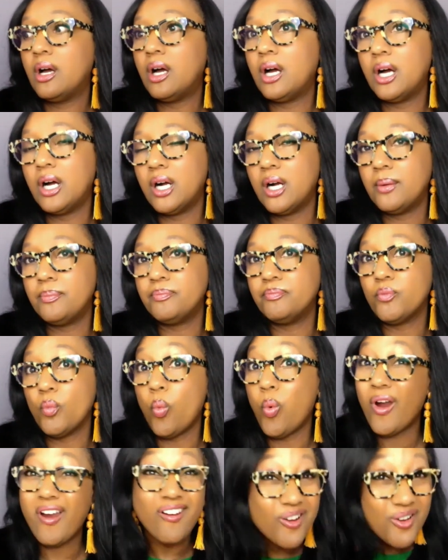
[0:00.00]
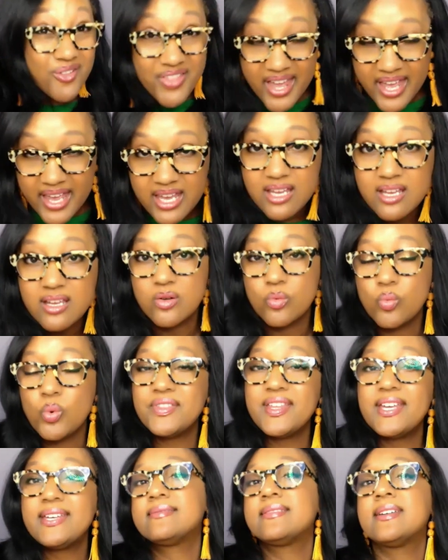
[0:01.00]
Where are they
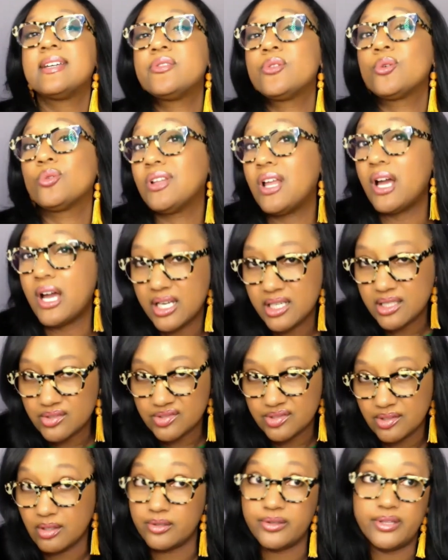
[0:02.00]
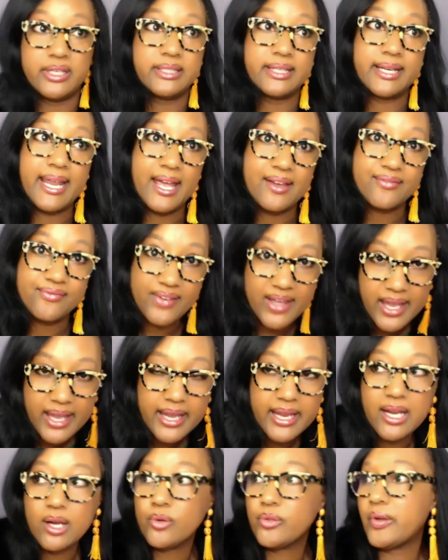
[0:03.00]
when they say their lines? Are they in a
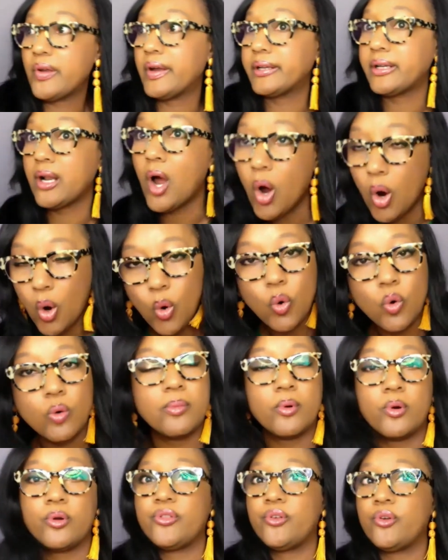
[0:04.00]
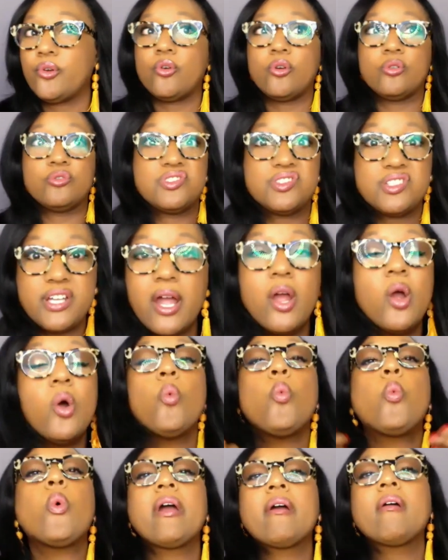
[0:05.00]
cafe? Are they at home? Or they're on stage?
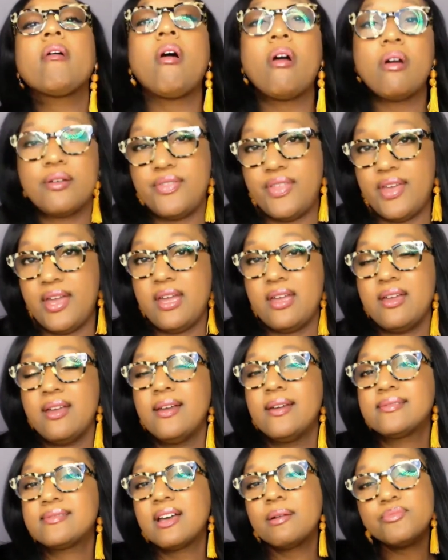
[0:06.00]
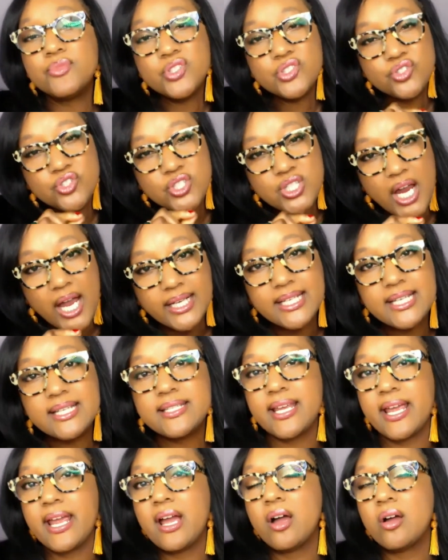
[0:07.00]
Where are they? So I'm just jotting
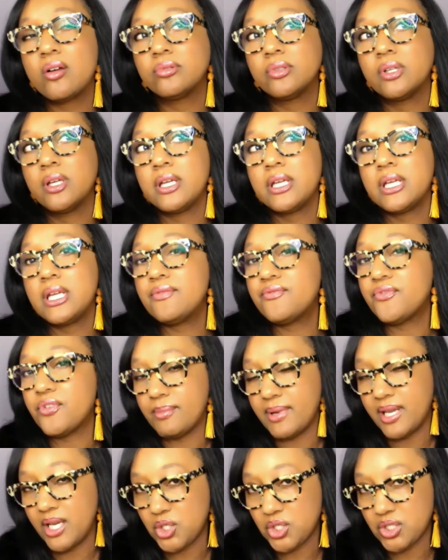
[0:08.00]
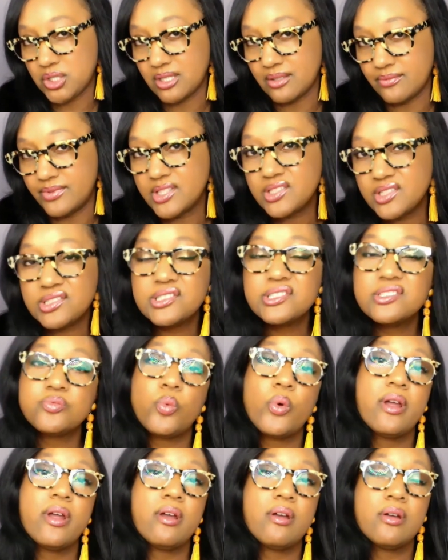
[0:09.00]
down information. And this is
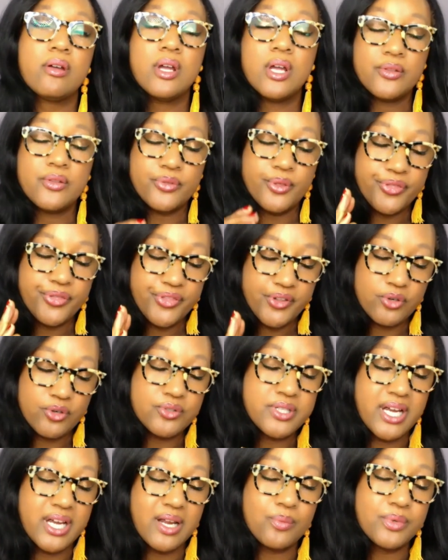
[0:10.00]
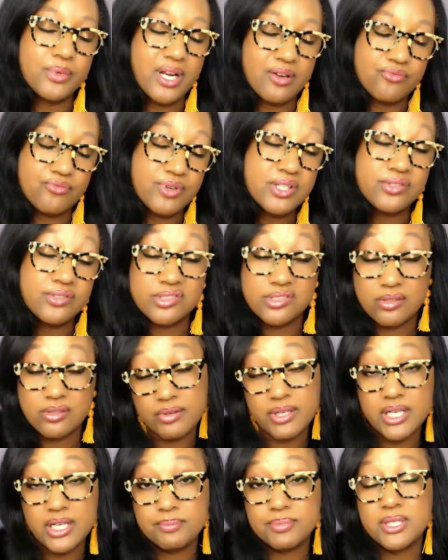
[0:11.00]
where the third time when I read the
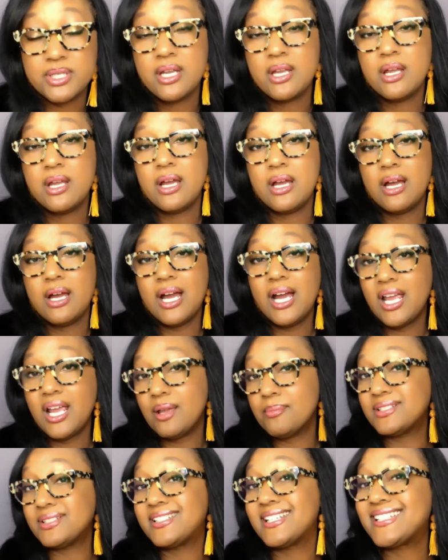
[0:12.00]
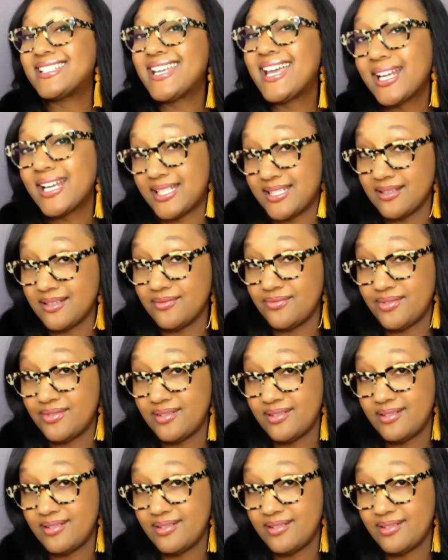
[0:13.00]
script, I am a detective.